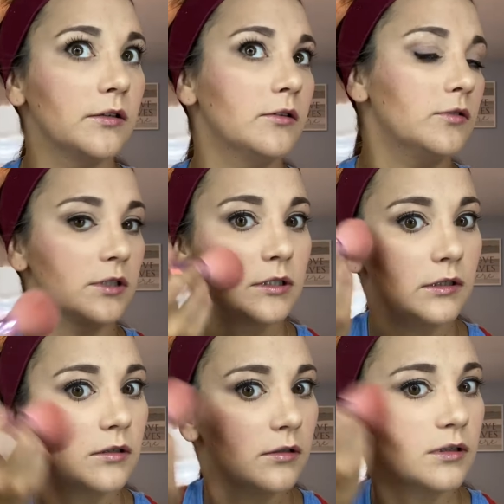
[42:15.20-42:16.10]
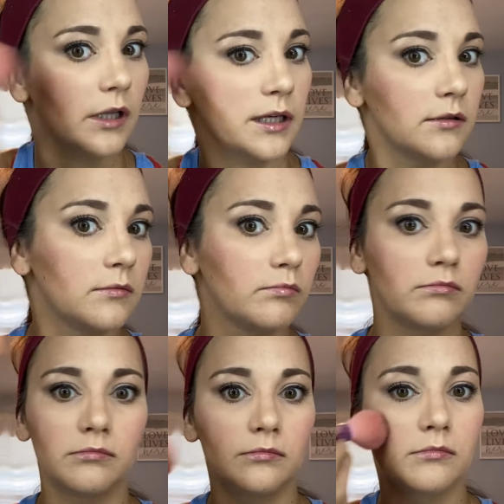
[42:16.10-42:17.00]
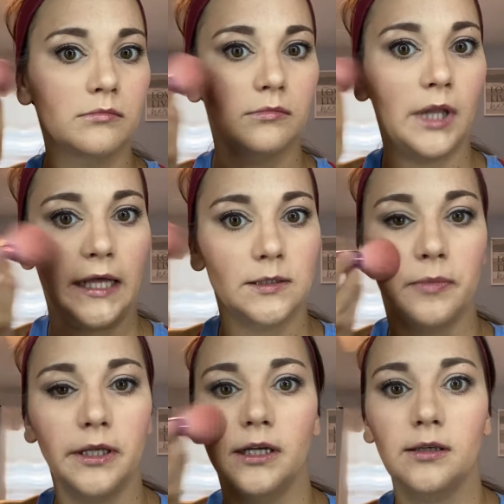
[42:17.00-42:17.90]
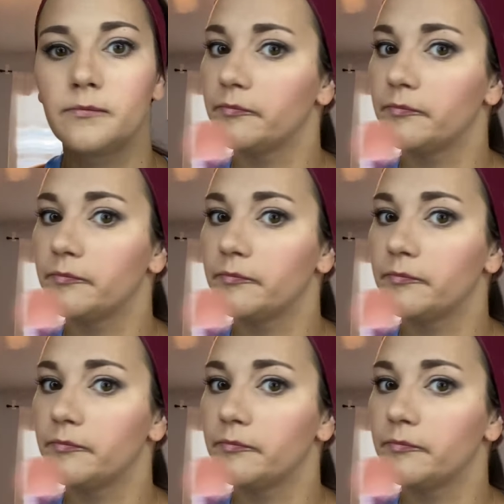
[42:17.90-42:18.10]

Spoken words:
You just, like, that's plenty.